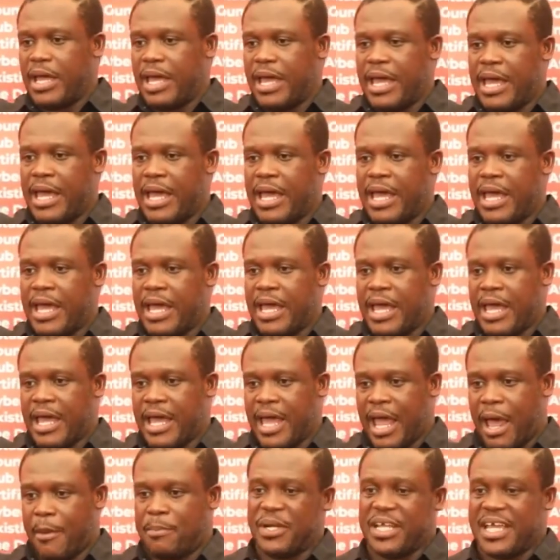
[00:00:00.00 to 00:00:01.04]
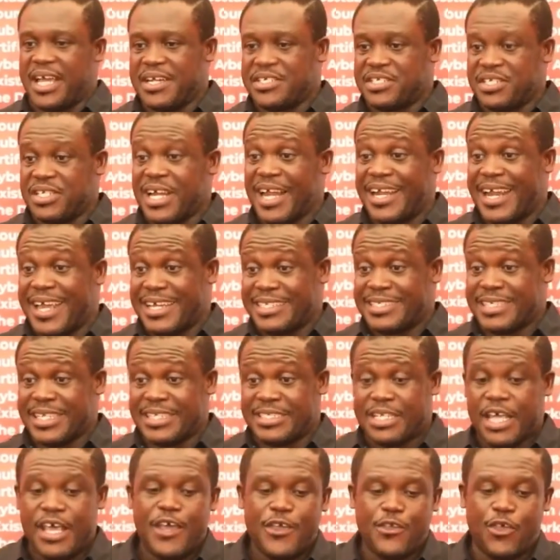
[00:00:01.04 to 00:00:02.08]
application that
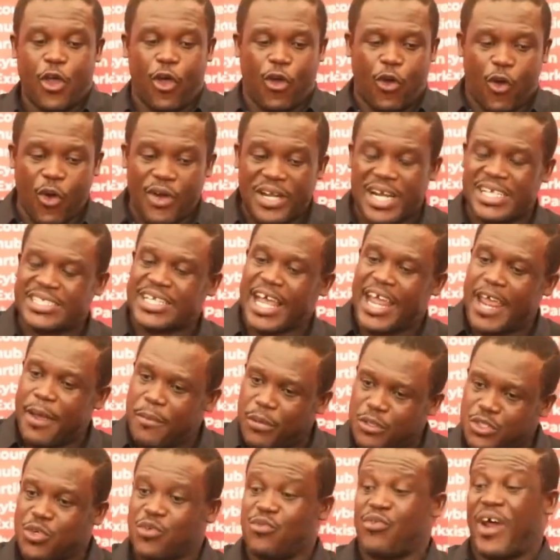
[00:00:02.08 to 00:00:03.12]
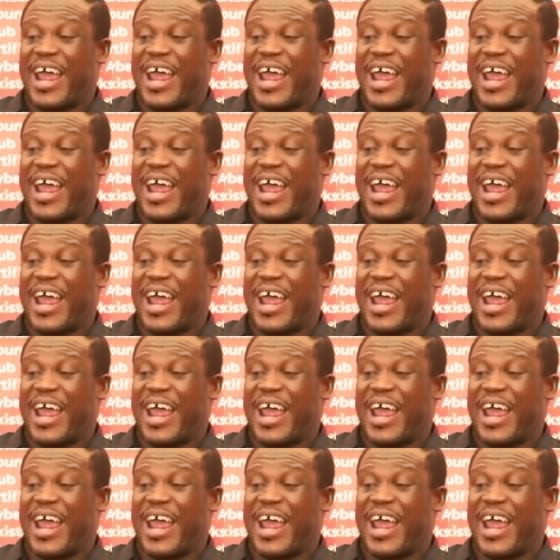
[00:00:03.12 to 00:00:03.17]
exists, your coders are able to